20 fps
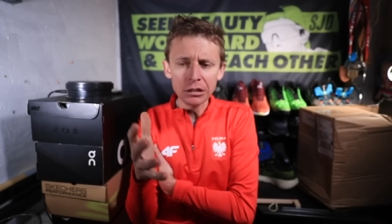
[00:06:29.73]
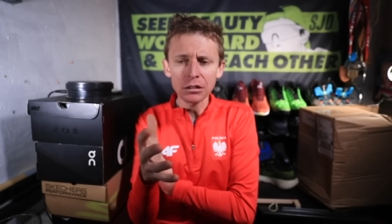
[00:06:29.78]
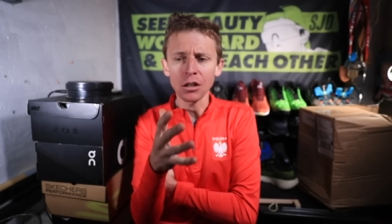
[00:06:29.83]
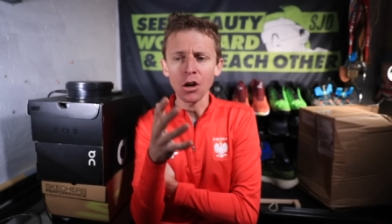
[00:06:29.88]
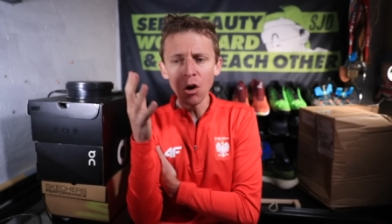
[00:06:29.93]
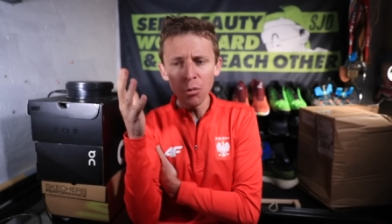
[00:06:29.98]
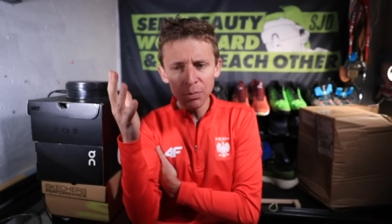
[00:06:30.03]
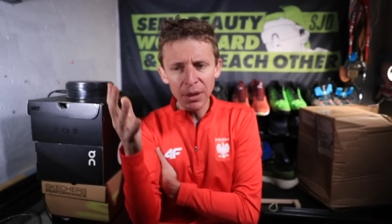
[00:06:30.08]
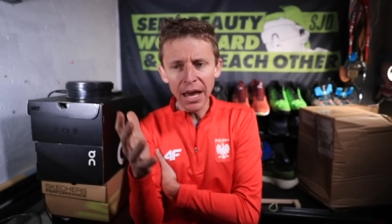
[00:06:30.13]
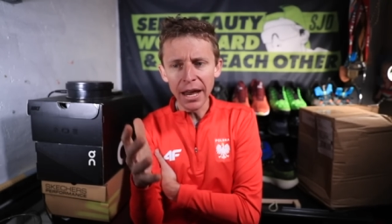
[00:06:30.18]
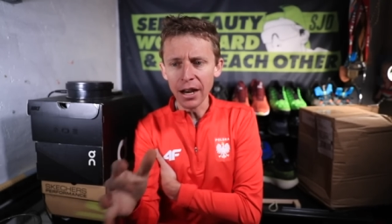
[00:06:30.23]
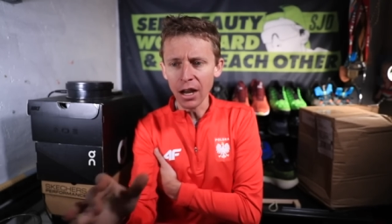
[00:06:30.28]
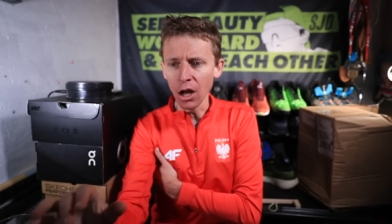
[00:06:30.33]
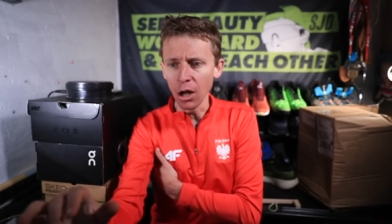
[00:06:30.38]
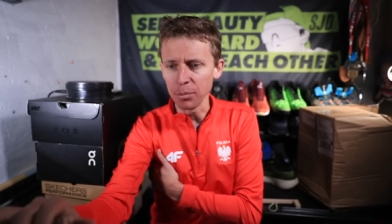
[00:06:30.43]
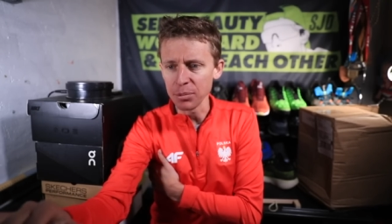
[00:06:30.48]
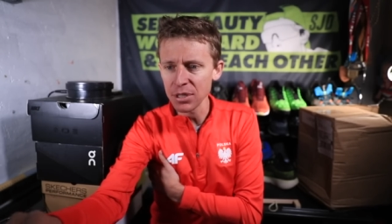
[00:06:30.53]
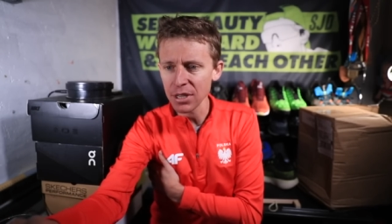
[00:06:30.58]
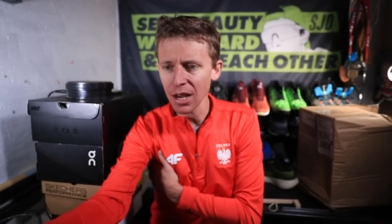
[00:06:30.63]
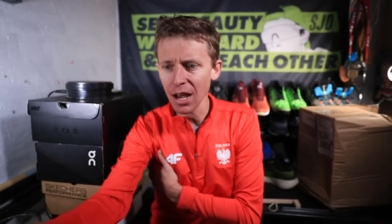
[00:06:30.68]
hope that
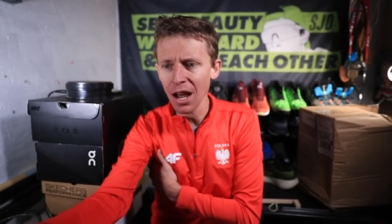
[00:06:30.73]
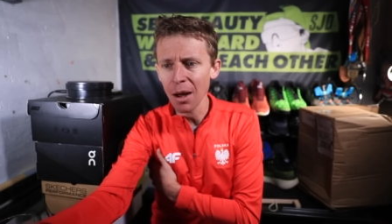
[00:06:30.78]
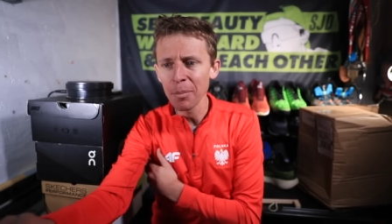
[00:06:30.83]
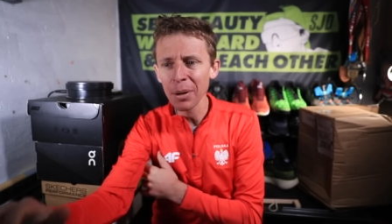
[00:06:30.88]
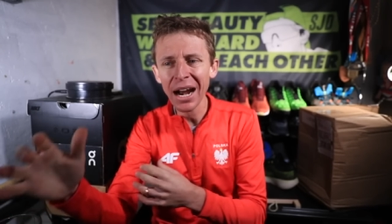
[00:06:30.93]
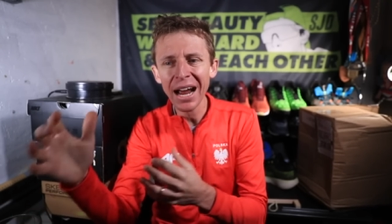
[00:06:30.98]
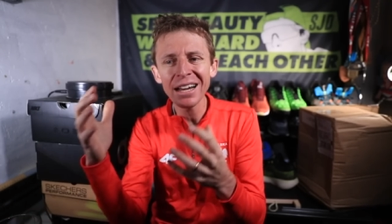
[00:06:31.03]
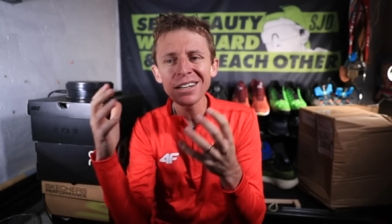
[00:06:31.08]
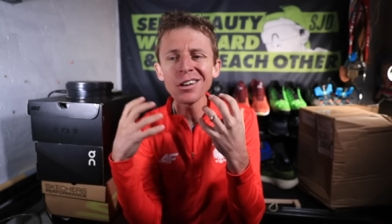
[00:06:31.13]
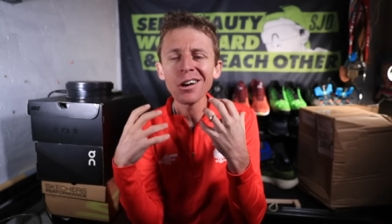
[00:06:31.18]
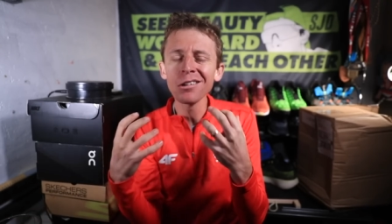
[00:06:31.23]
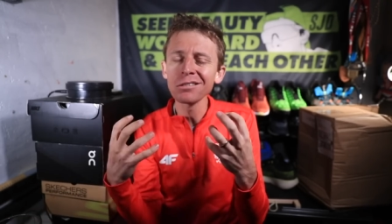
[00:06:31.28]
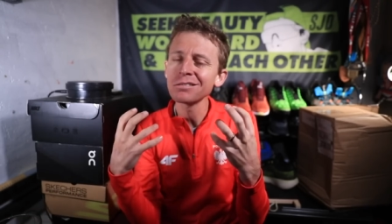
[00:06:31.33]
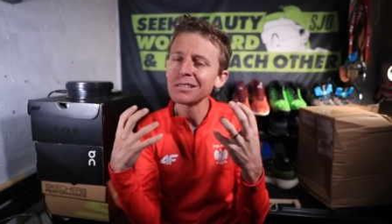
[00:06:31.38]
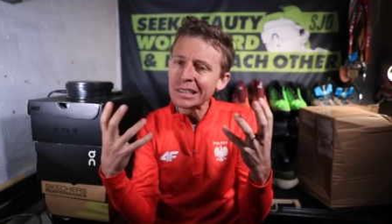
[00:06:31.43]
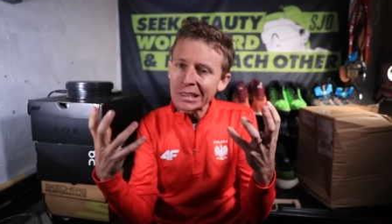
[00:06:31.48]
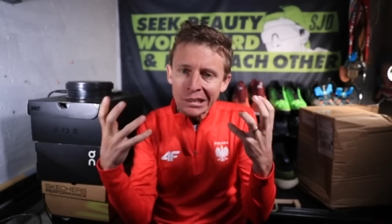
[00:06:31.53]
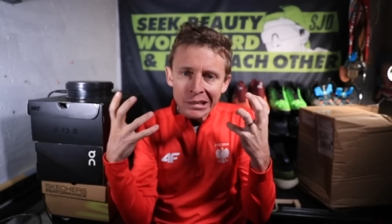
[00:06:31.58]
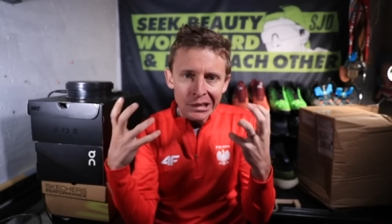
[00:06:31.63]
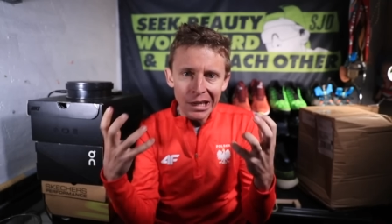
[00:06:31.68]
helps. Uh, but I don't,
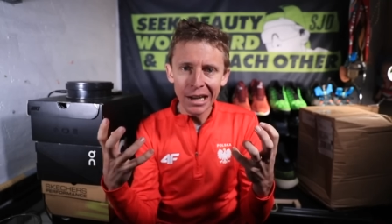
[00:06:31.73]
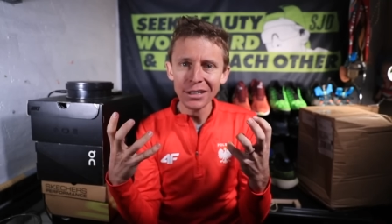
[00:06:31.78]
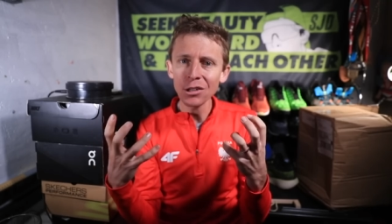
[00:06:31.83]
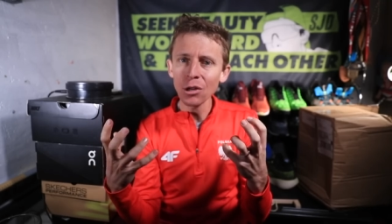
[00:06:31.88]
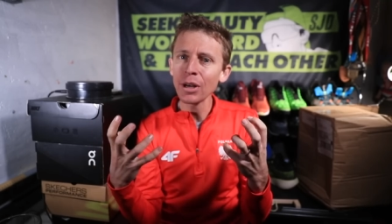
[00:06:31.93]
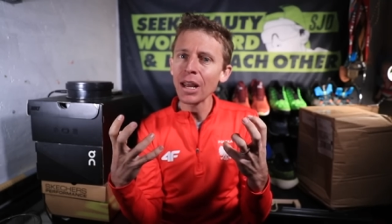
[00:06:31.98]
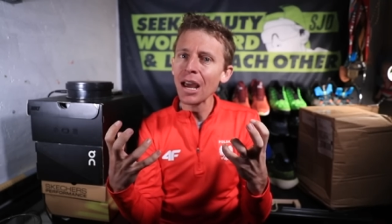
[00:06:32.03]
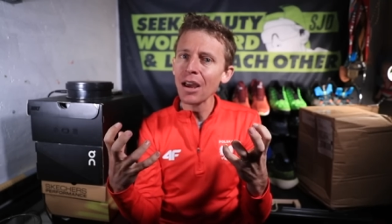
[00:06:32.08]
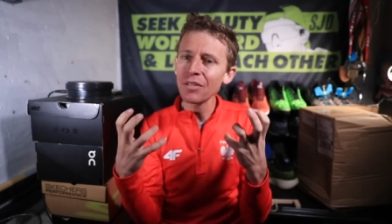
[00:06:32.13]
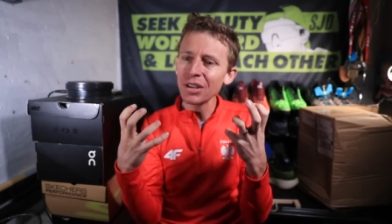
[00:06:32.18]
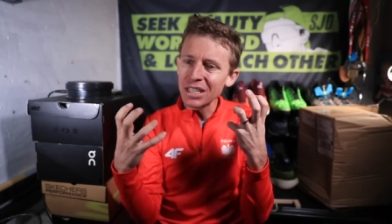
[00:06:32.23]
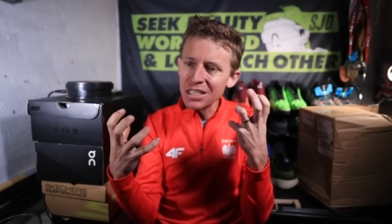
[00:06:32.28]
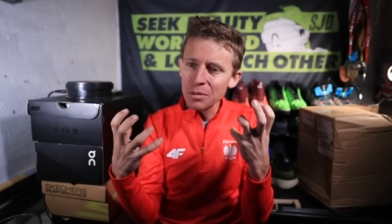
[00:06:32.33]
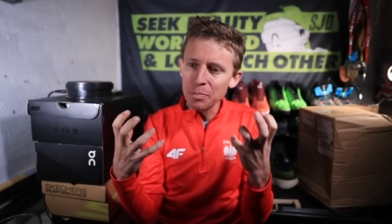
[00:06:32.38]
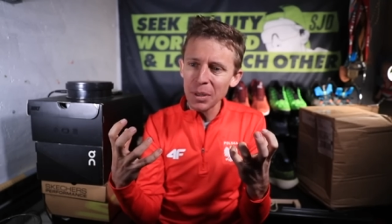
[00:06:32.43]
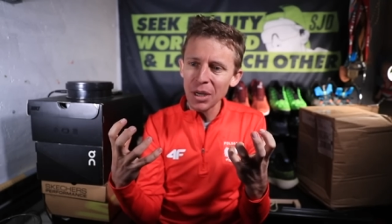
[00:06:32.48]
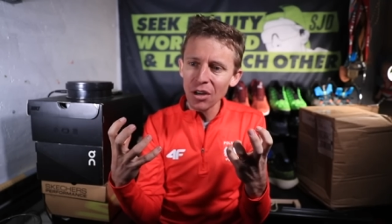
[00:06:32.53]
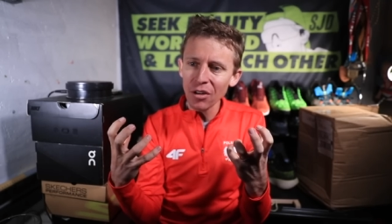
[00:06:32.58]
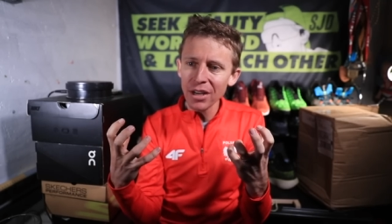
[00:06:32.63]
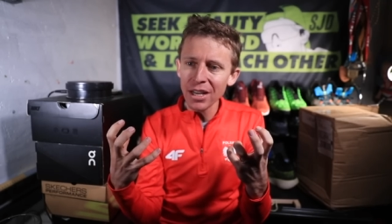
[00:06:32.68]
I don't have
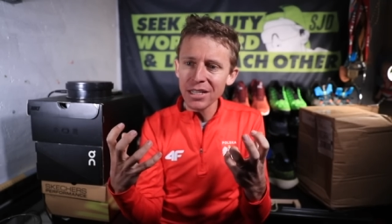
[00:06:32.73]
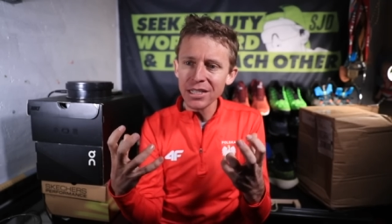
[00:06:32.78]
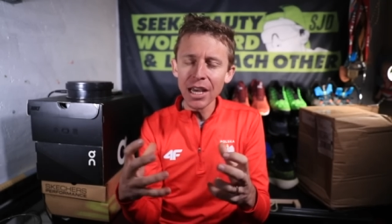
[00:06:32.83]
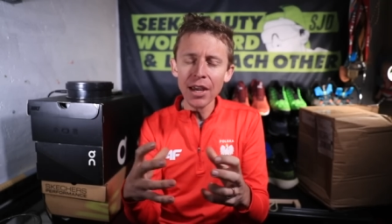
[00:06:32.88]
experience.